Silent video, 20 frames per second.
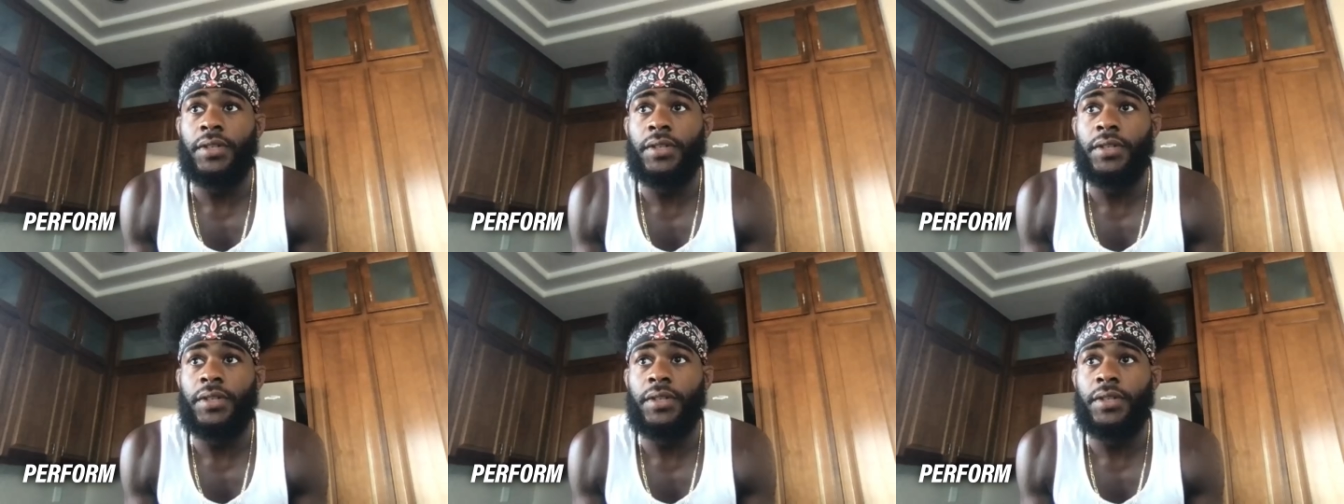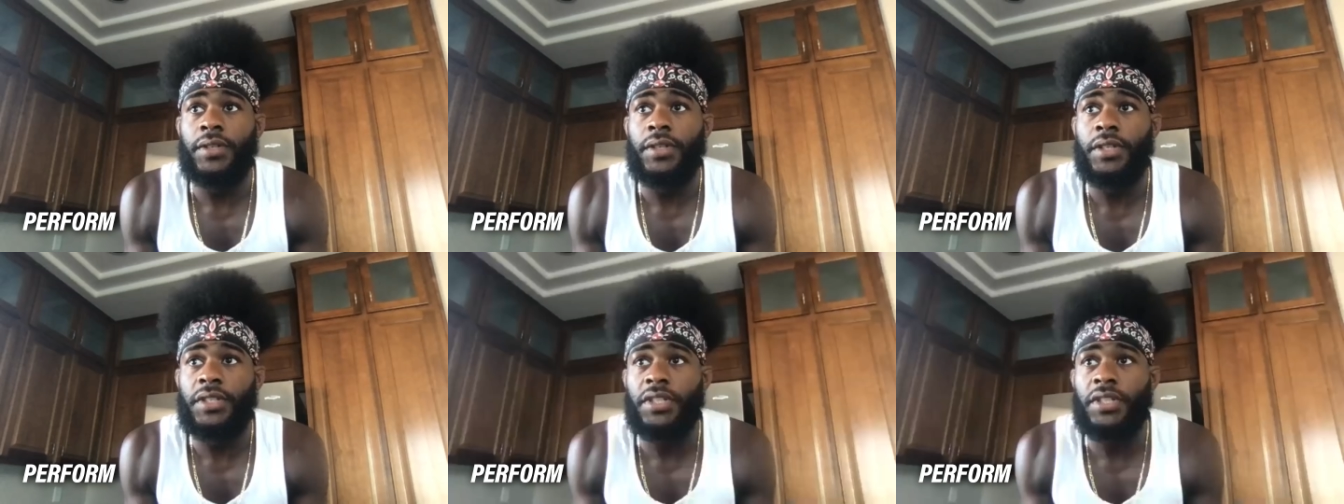
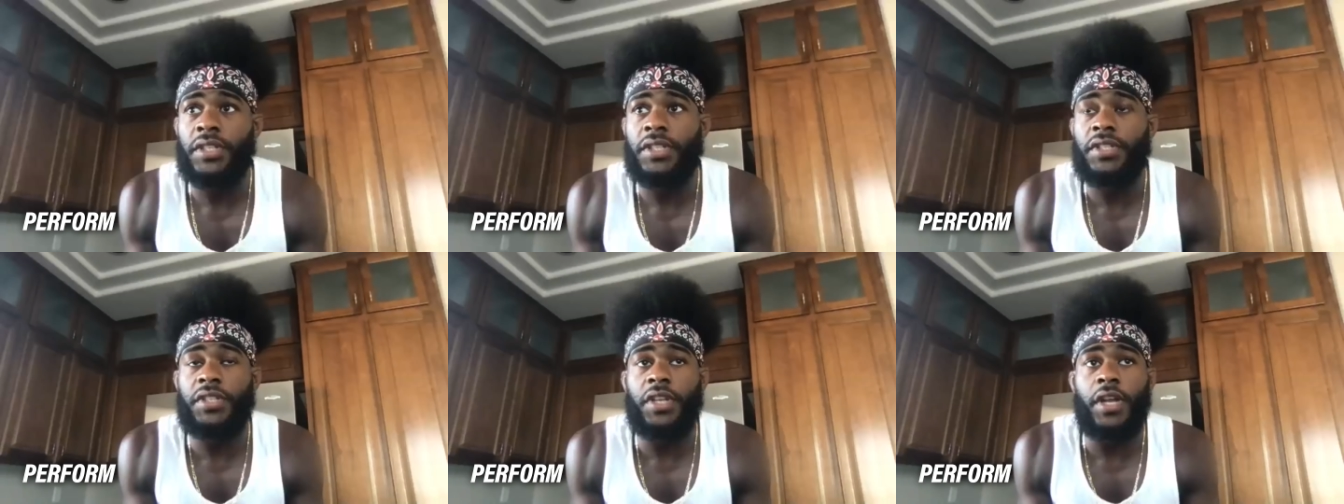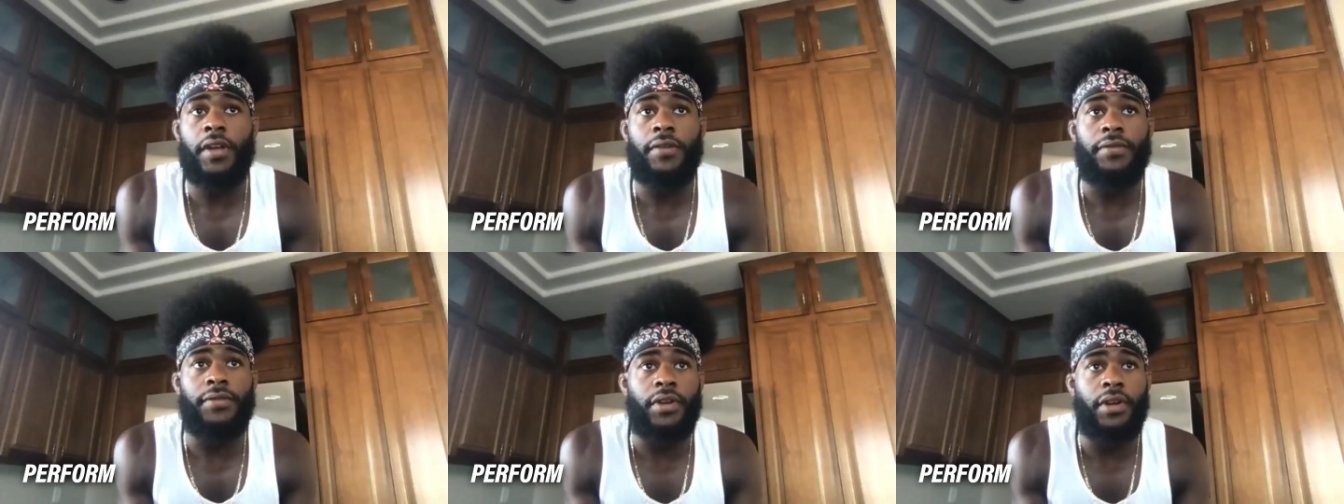It's
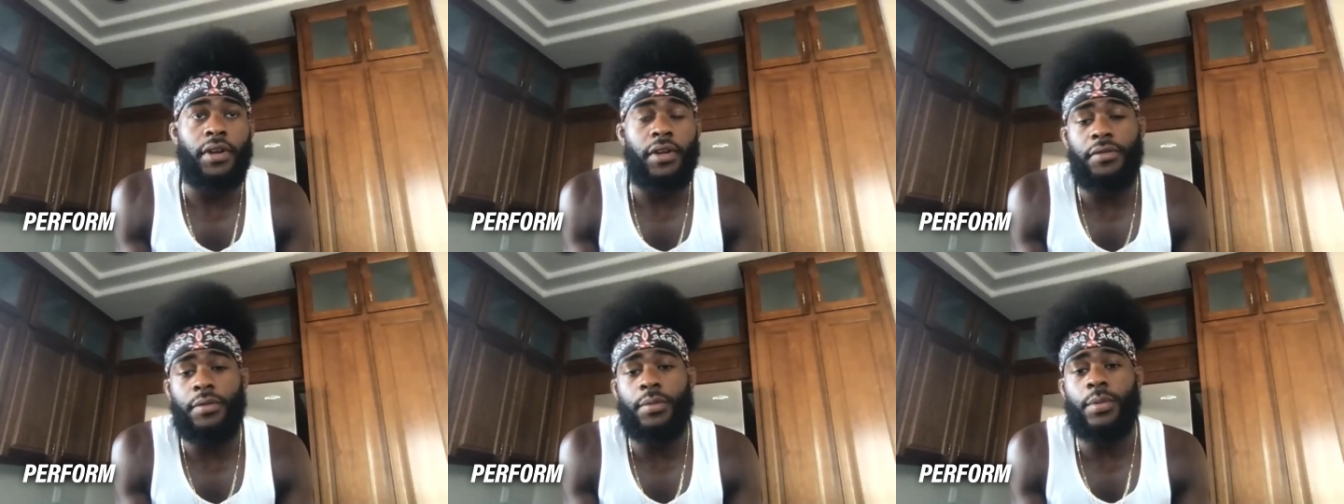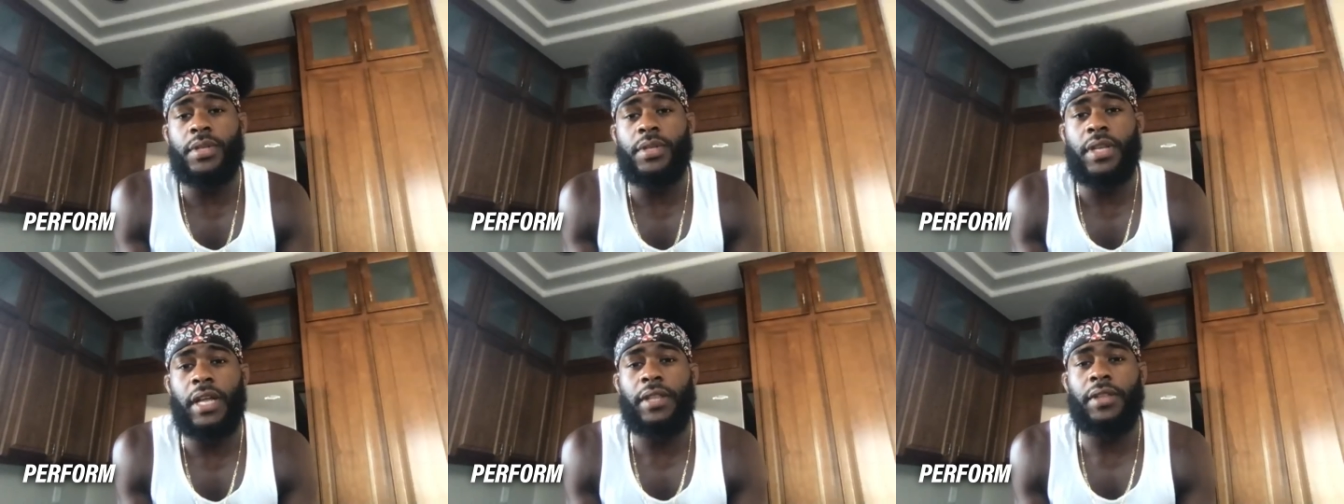tough.
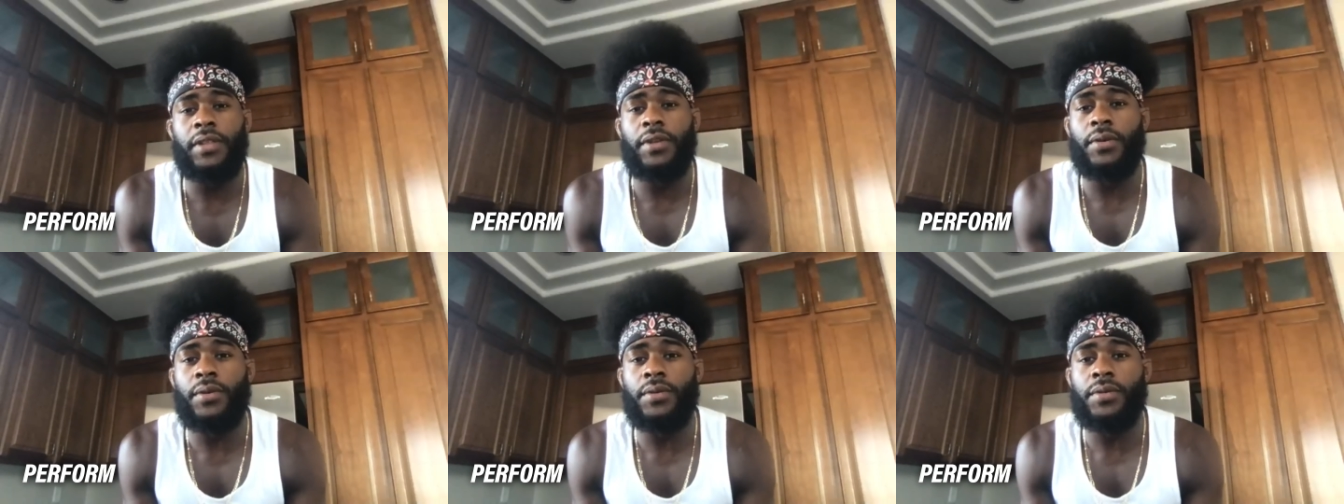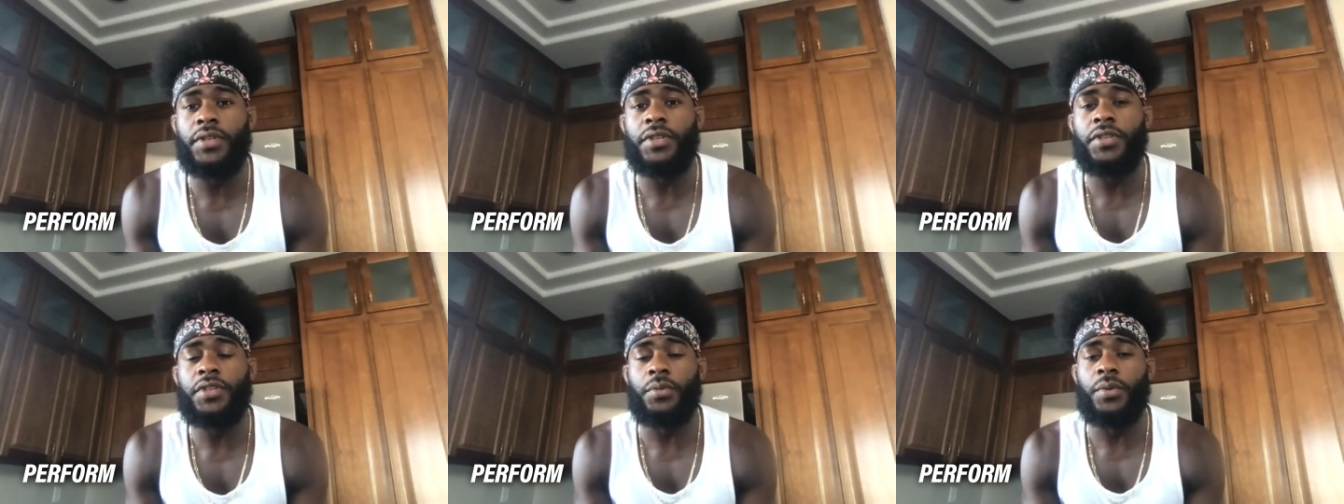Everyone's got their own
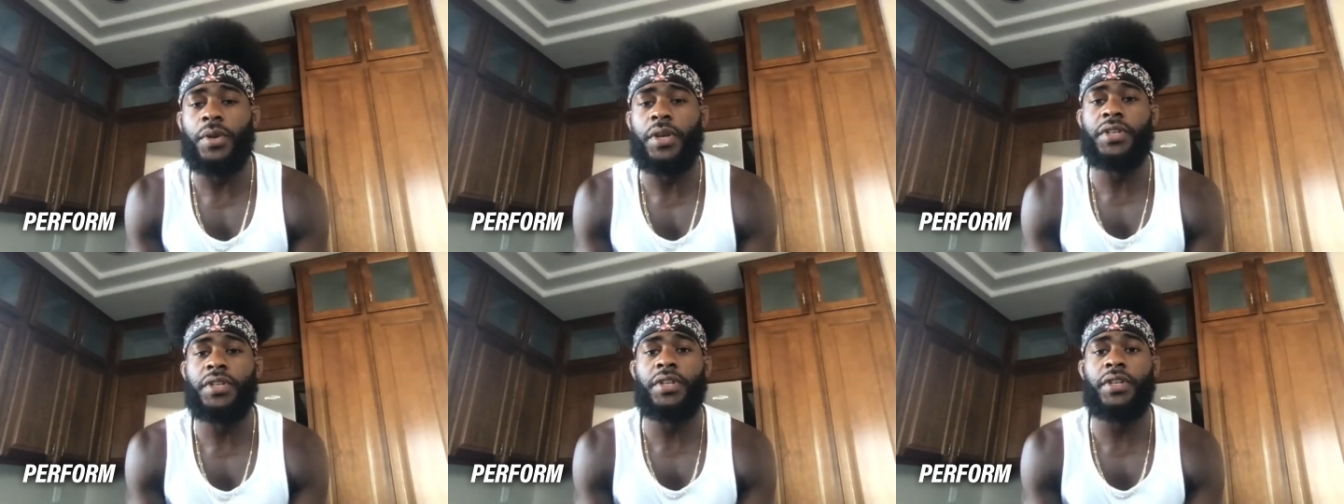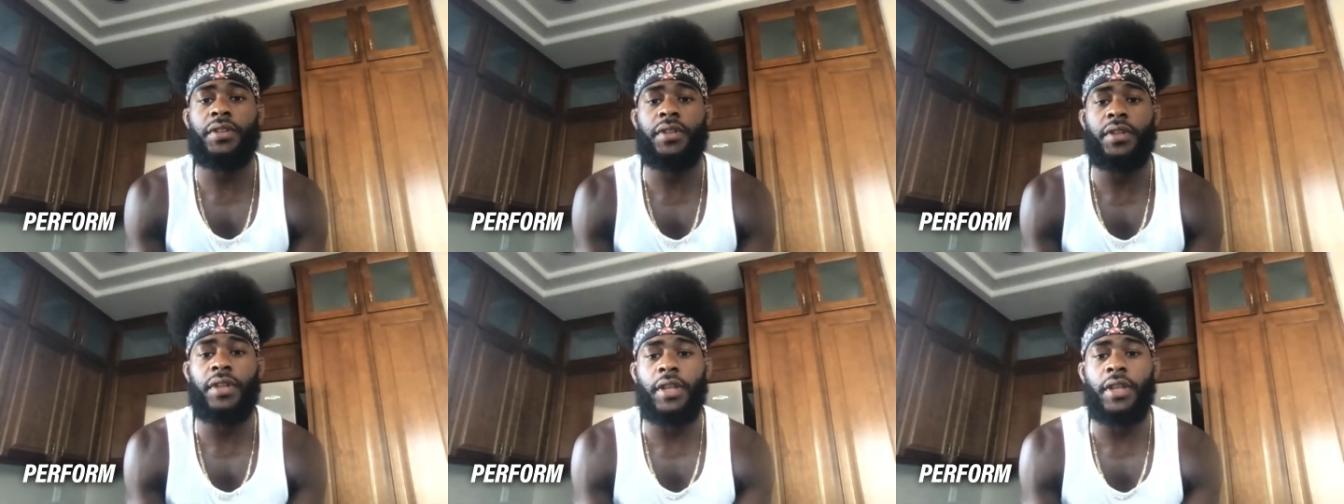situation.